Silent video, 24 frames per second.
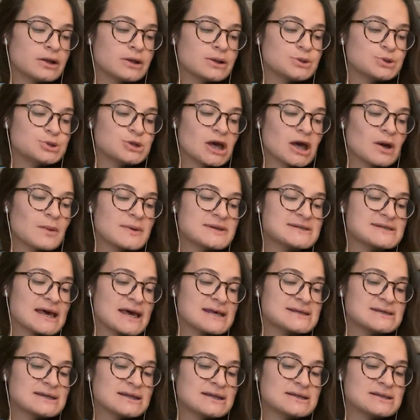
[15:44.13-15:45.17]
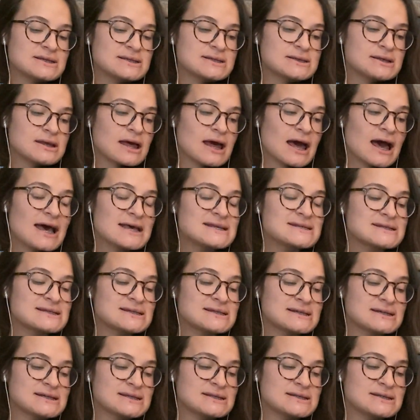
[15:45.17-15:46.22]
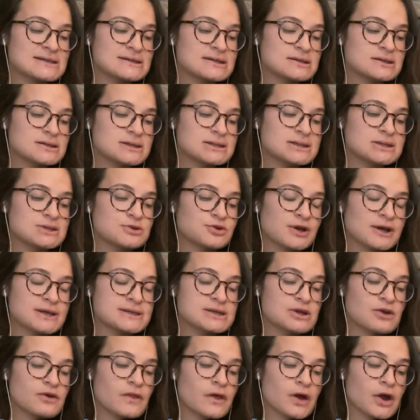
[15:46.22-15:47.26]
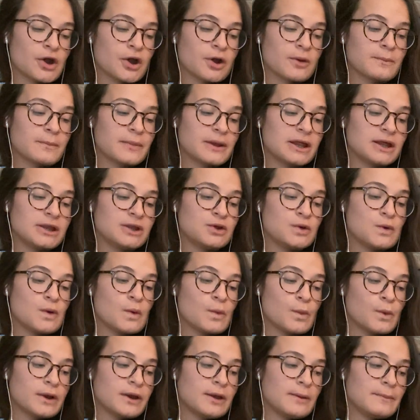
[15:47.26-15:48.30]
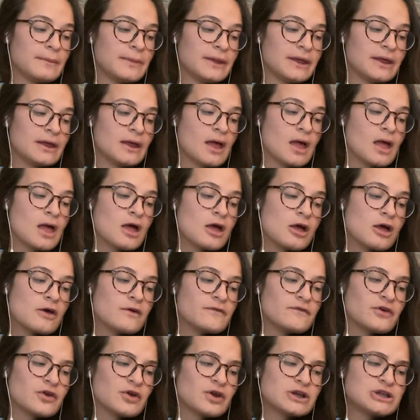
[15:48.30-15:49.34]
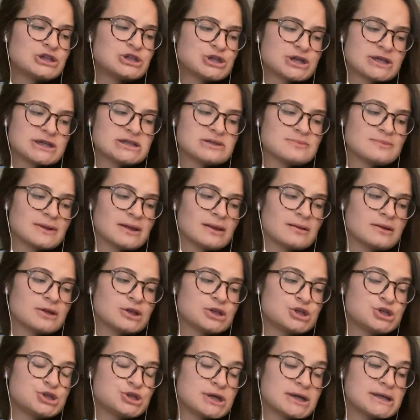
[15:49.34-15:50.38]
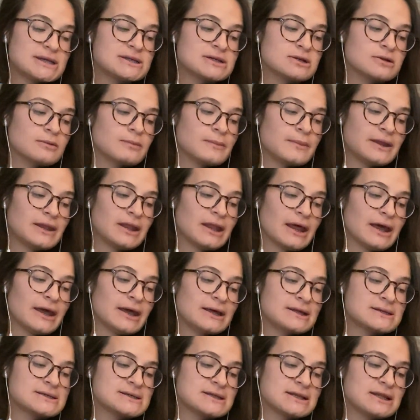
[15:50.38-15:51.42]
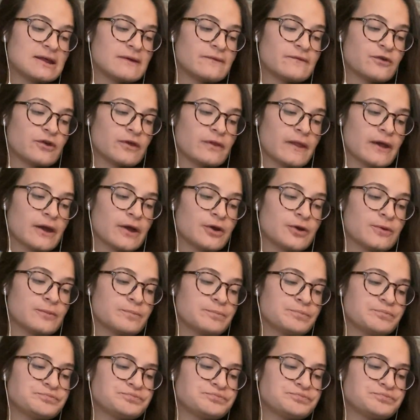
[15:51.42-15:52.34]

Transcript: Jack was hesitant to rescue the harp, but he knew it wouldn't be very gentlemanlike to leave her there.